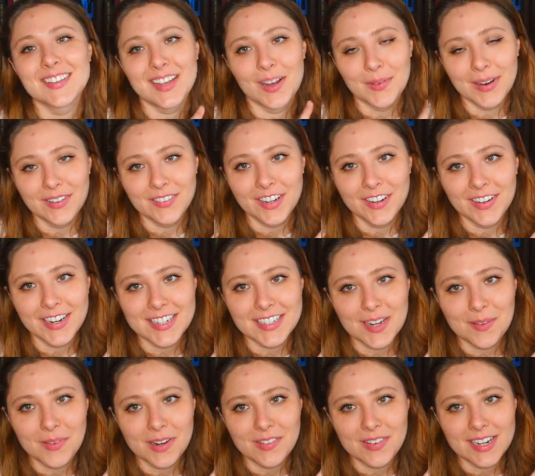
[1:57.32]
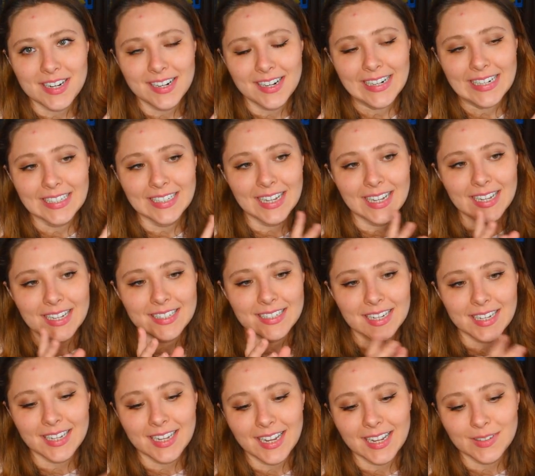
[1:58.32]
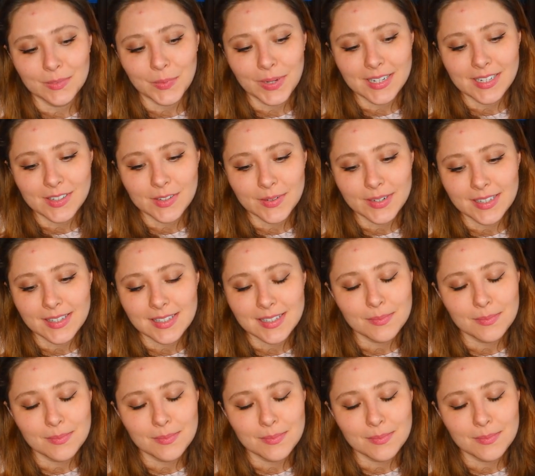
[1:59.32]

yeah, we're having a great time rereading and I can't wait to read